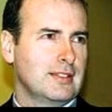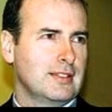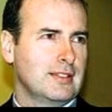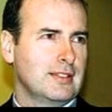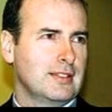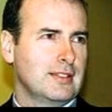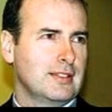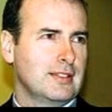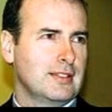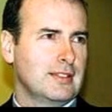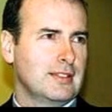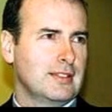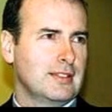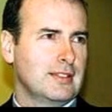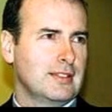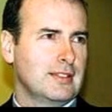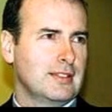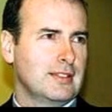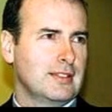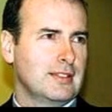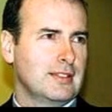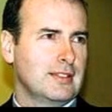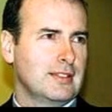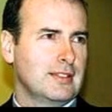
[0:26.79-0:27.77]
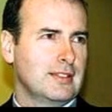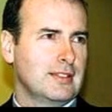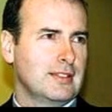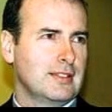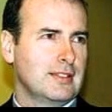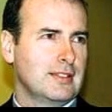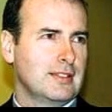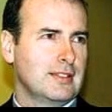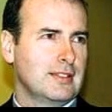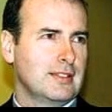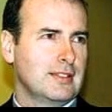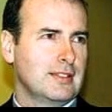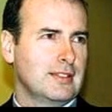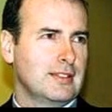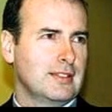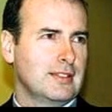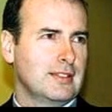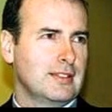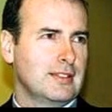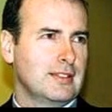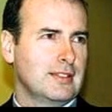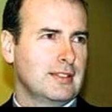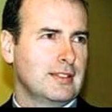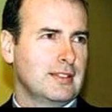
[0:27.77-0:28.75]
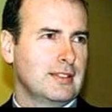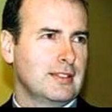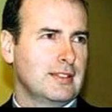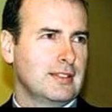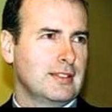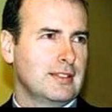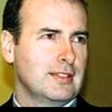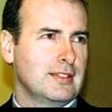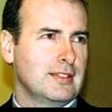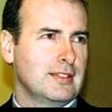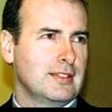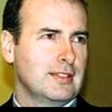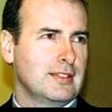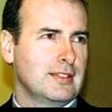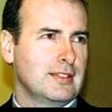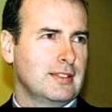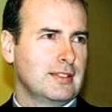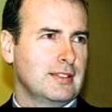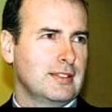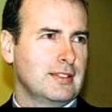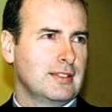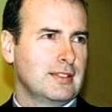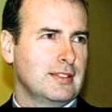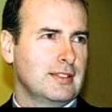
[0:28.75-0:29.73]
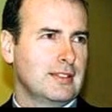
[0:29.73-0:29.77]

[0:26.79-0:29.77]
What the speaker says: Nobody speaks.